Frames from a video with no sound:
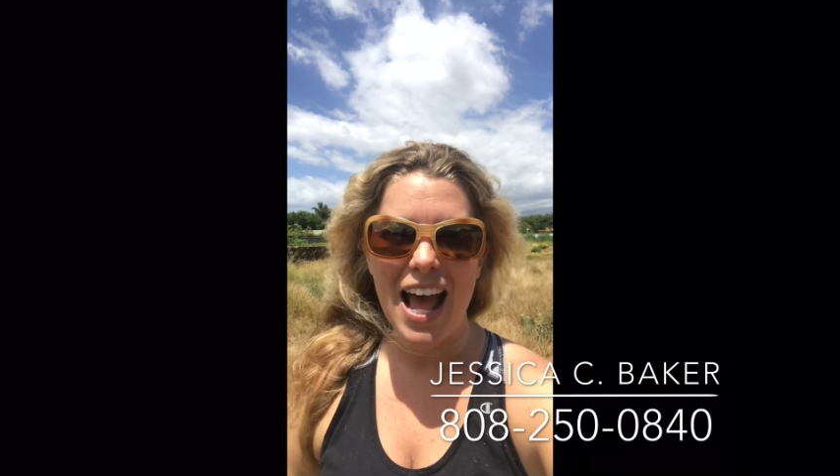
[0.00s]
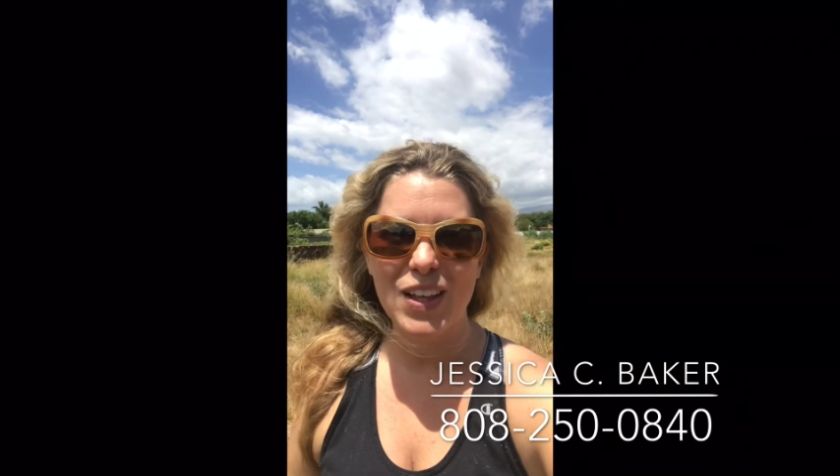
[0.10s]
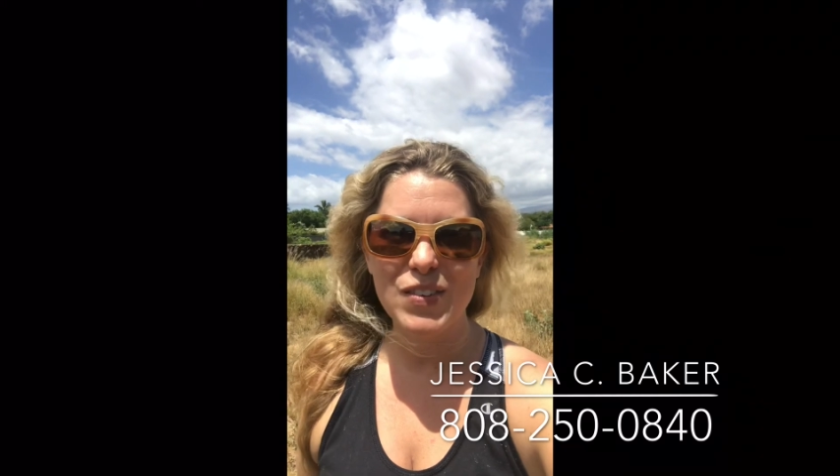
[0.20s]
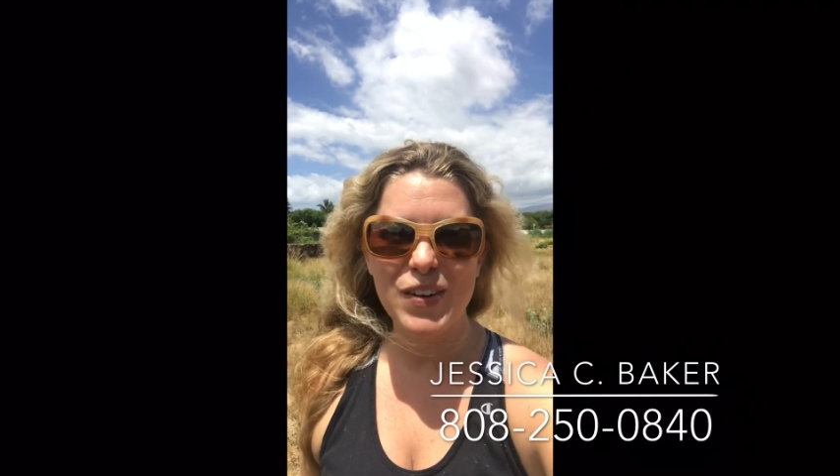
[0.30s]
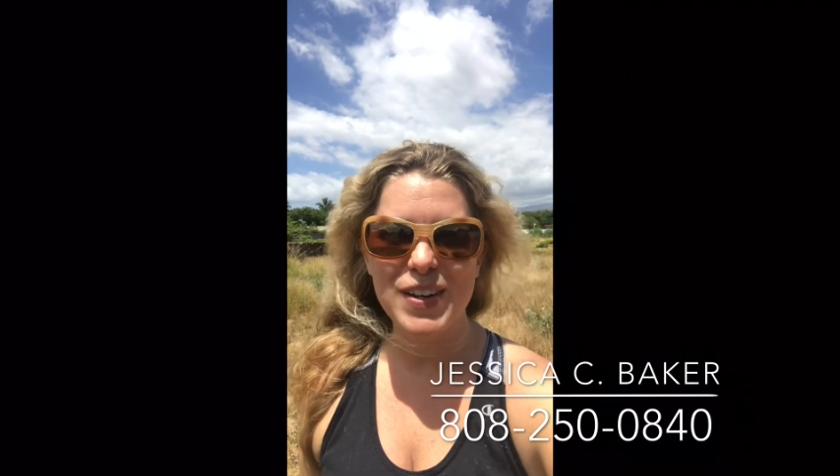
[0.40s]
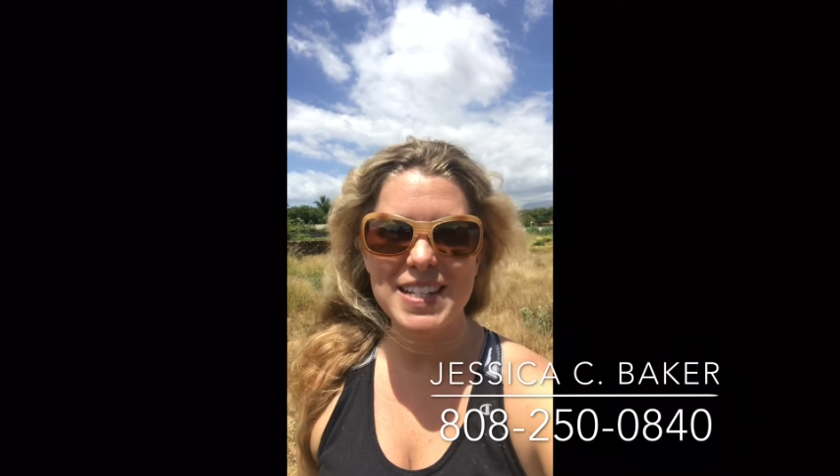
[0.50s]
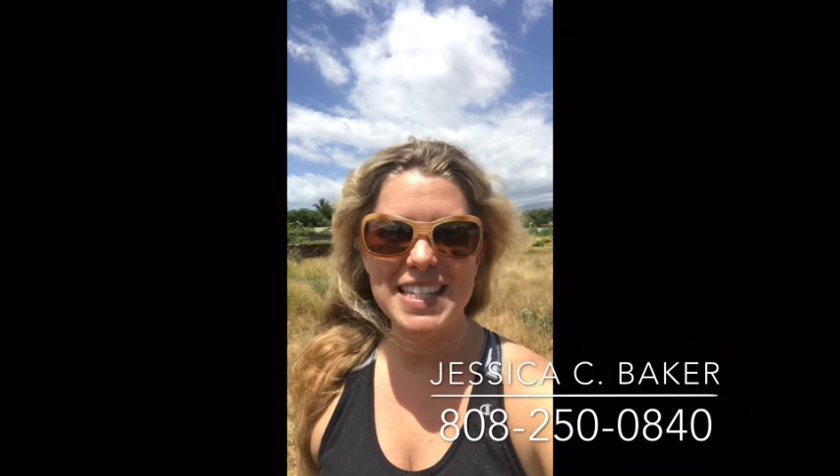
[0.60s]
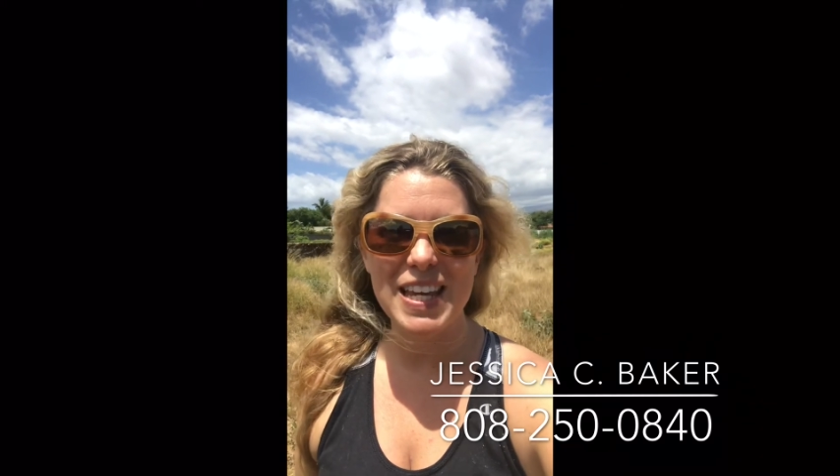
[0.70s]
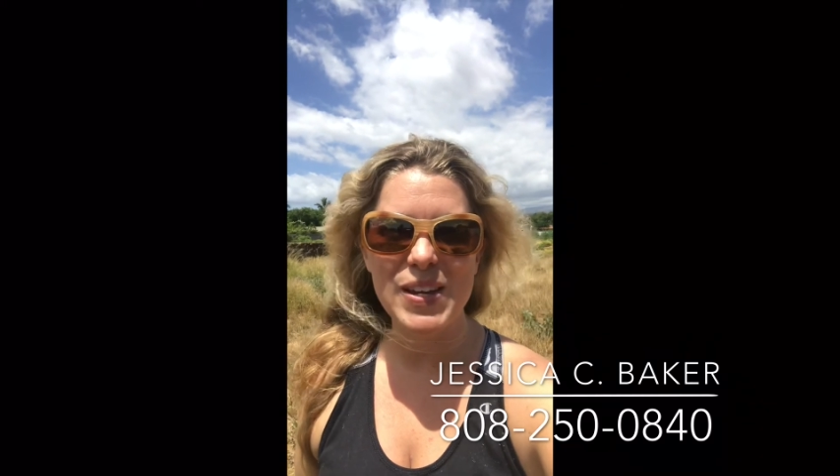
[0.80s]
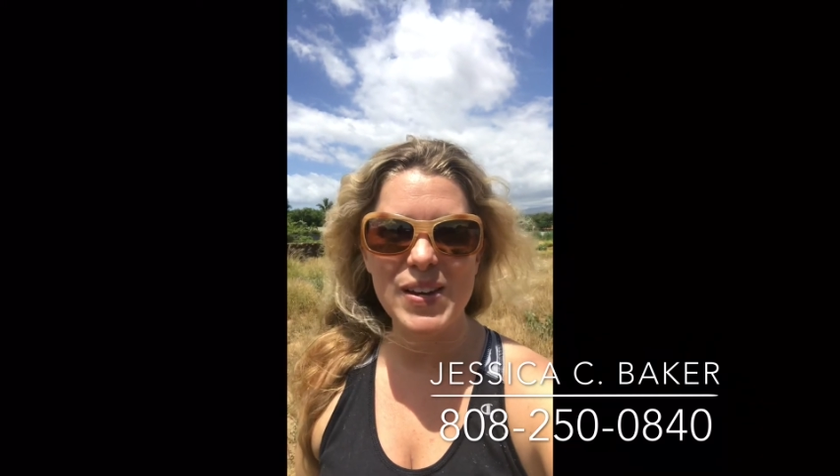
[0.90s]
I look forward to
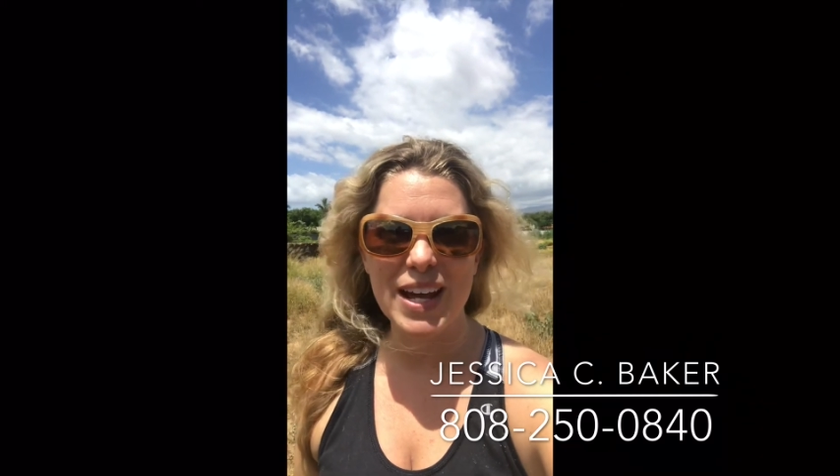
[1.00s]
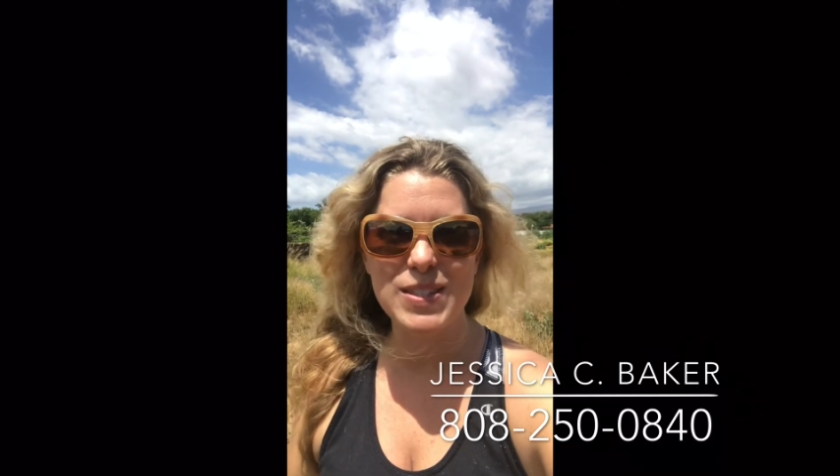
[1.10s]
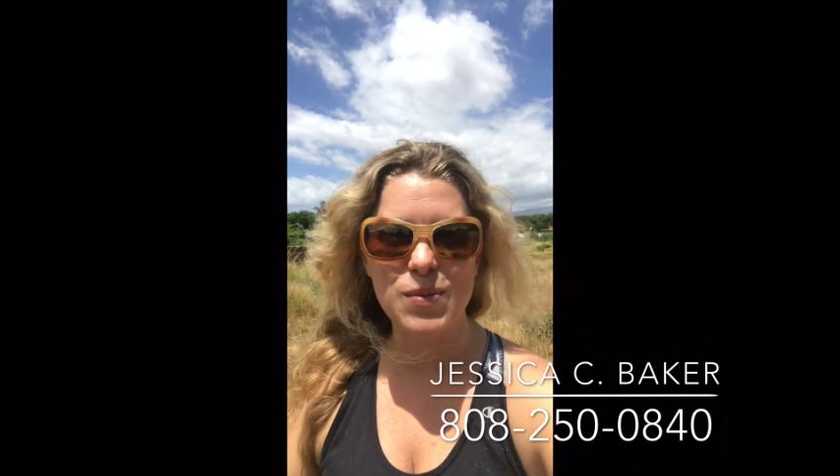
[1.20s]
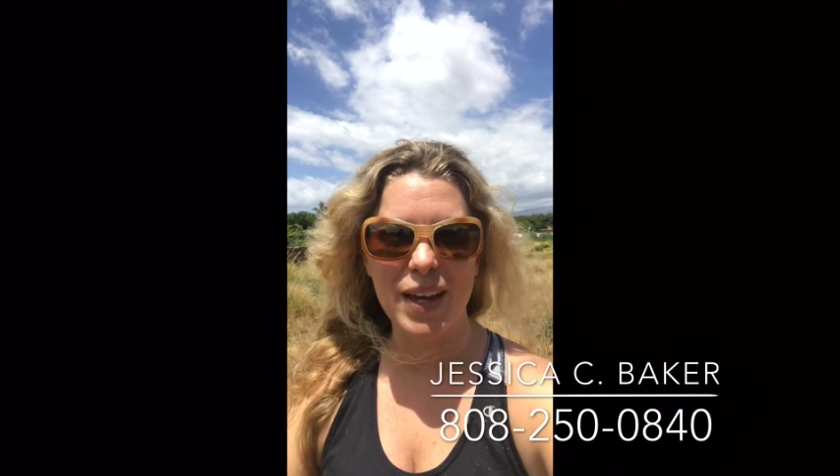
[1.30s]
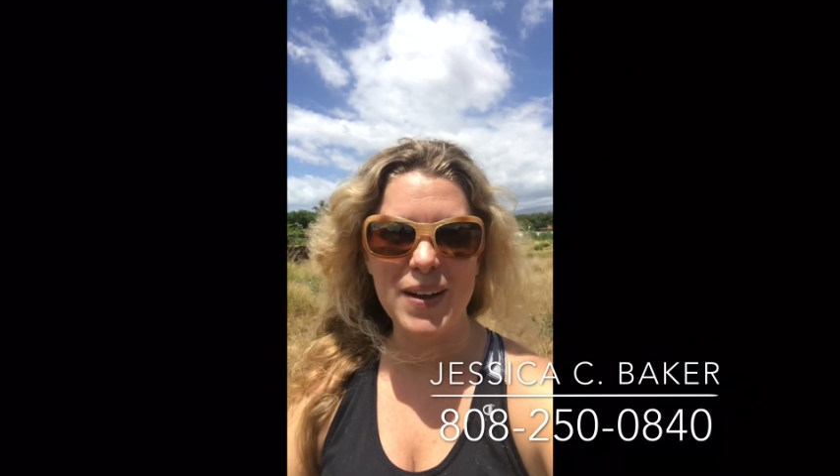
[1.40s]
seeing you next